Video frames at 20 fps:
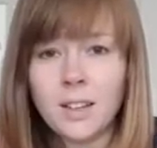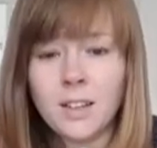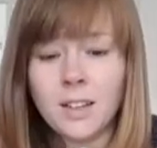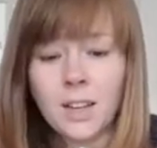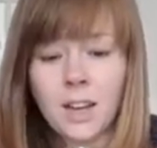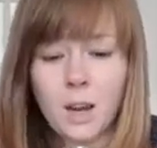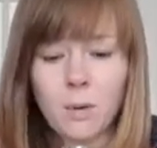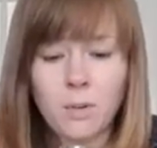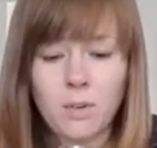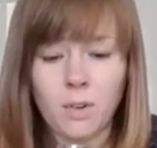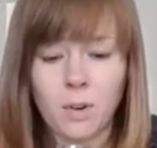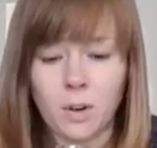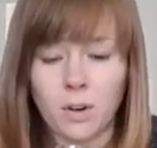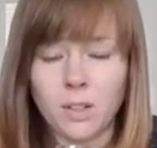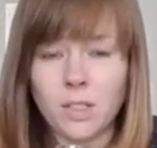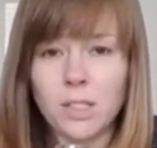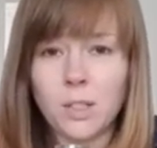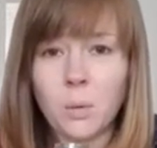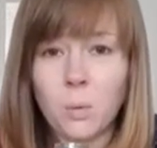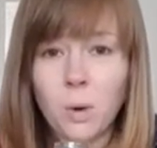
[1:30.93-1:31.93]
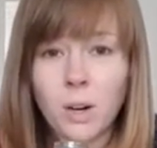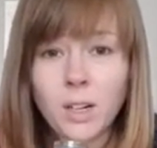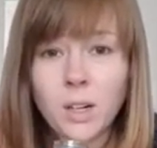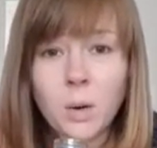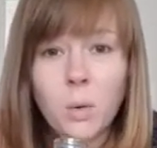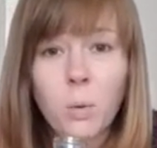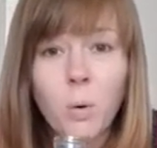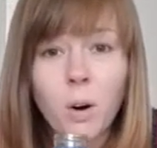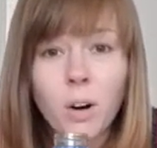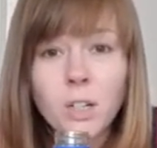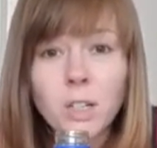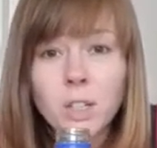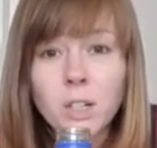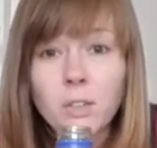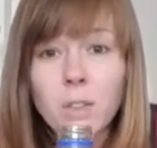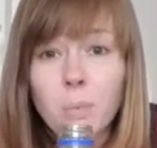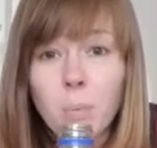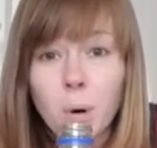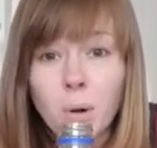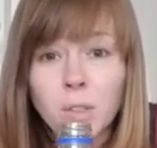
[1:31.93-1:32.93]
Now we've got 1/4 of
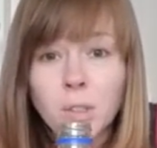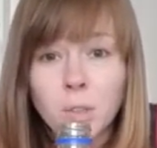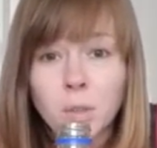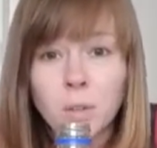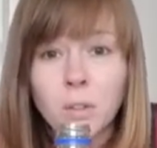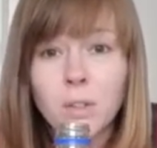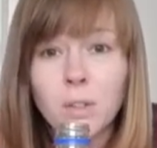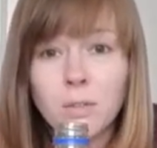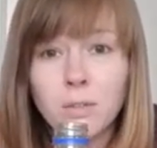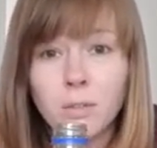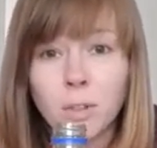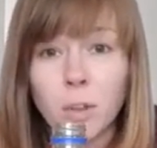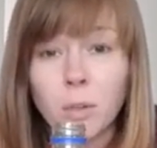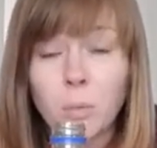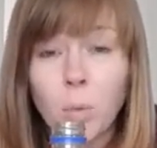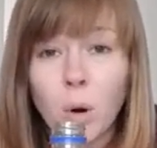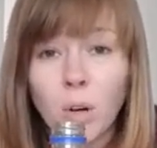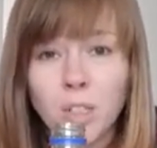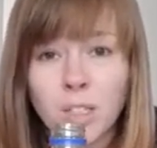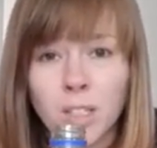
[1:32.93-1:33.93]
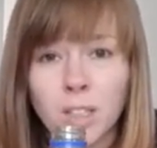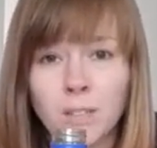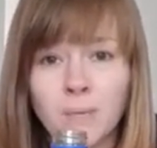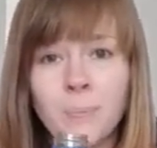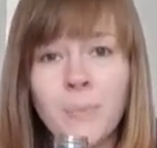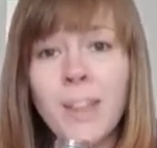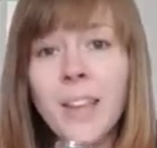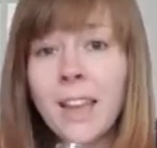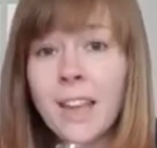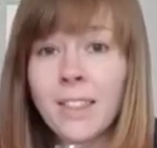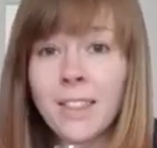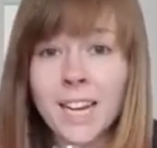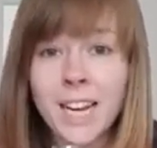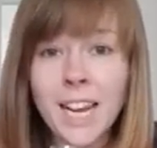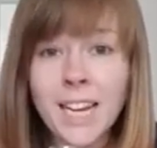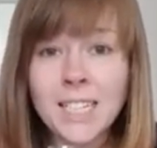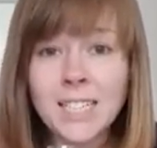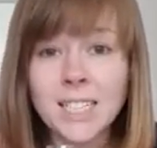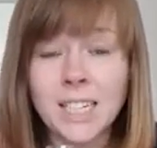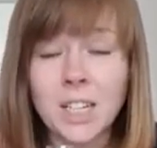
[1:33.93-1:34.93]
the bottle full of water. The
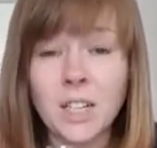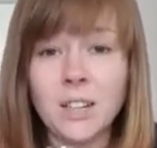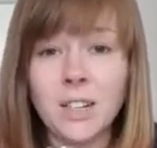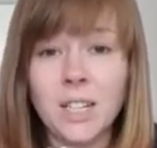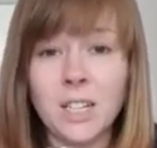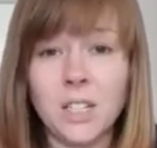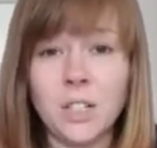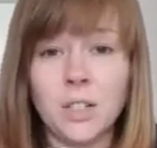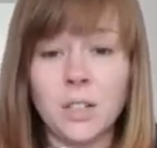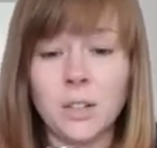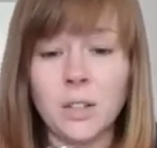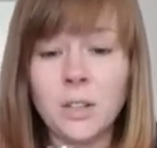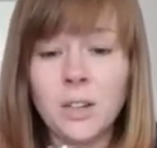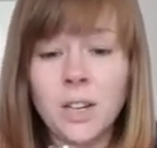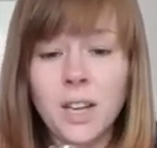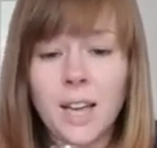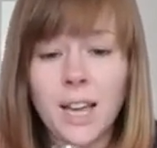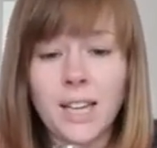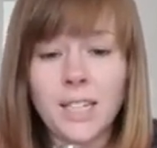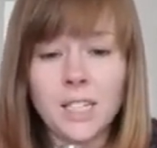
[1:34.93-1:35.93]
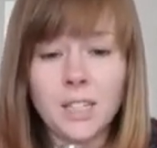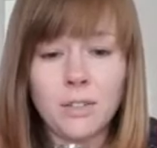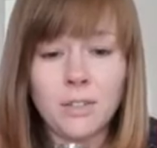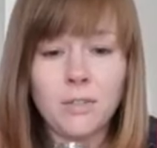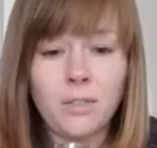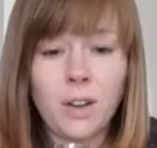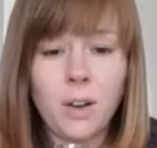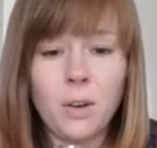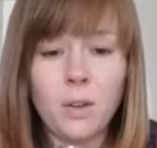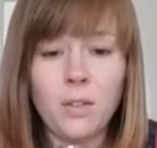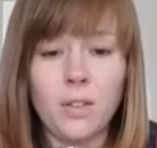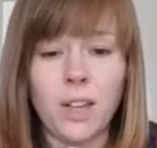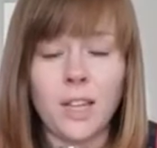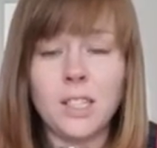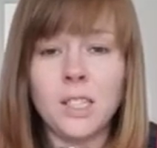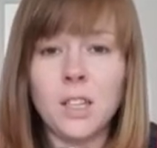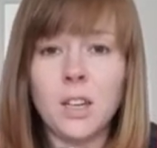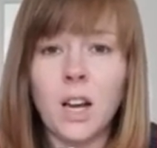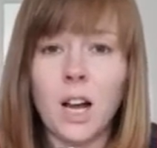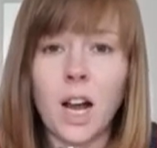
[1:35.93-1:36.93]
next thing you need to do is to fill
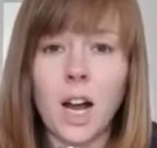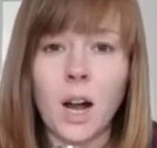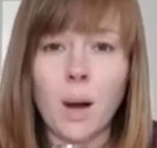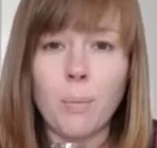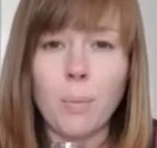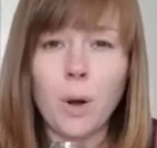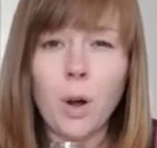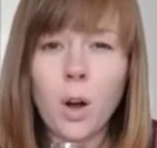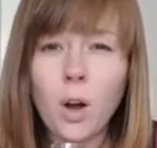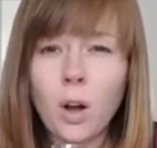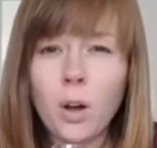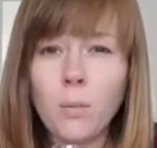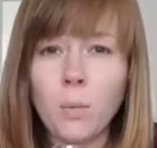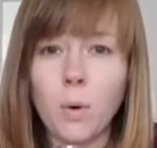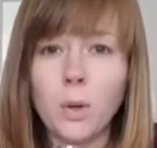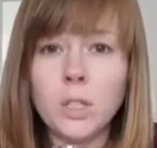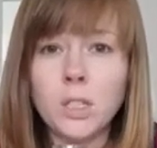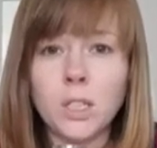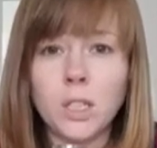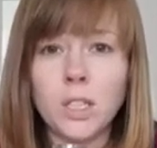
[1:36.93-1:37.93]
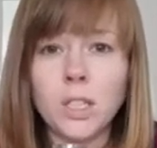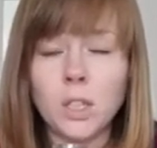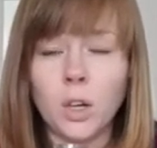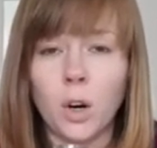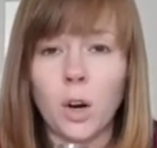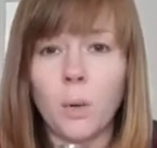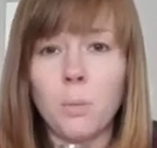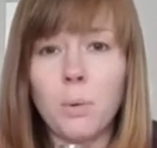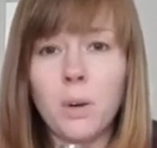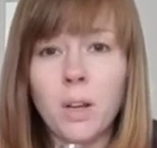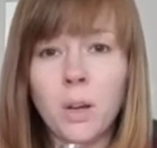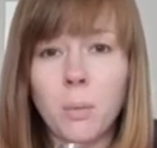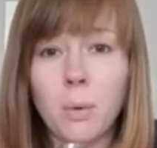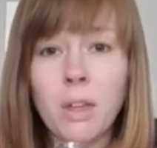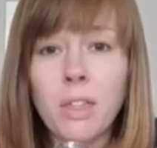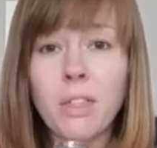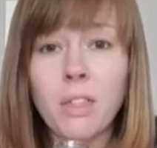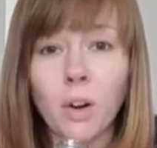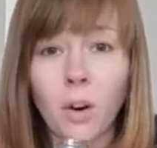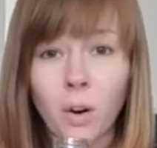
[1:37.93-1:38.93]
this up almost to the top
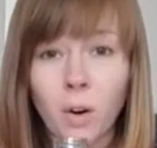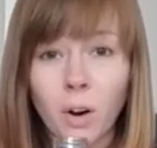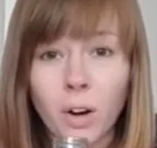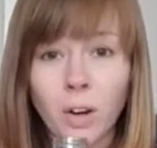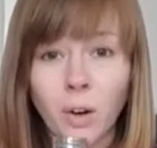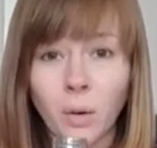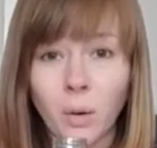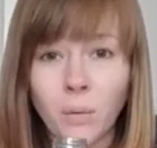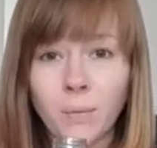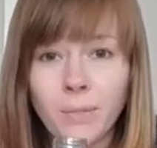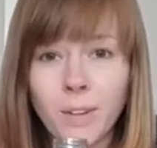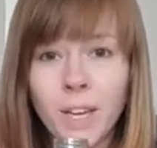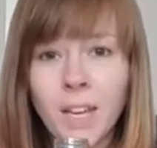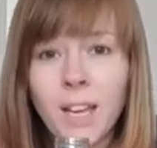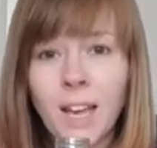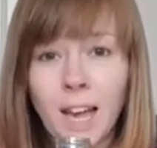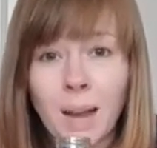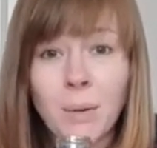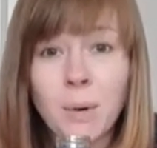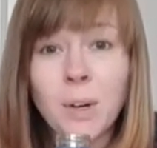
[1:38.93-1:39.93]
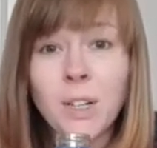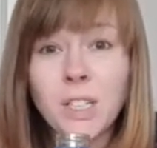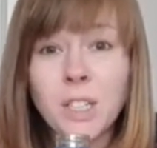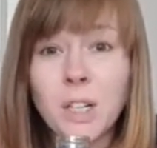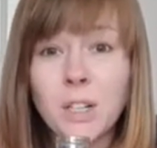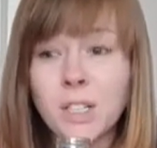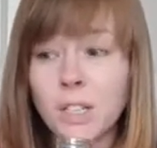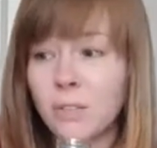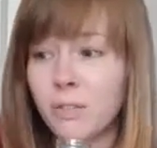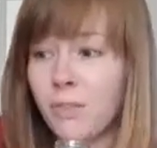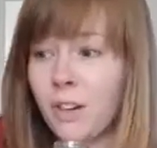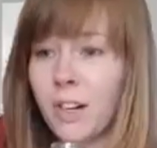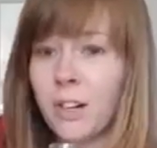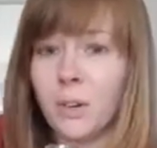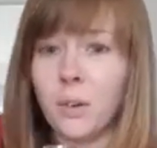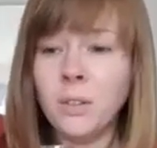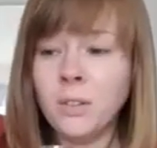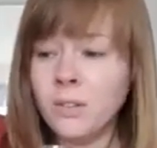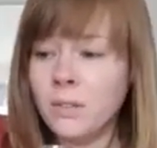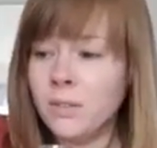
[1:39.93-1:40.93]
with the oil. I'm going to use a
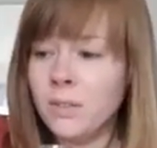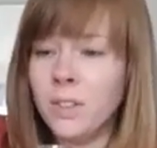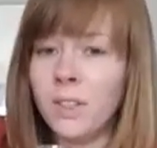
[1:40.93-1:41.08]
funnel.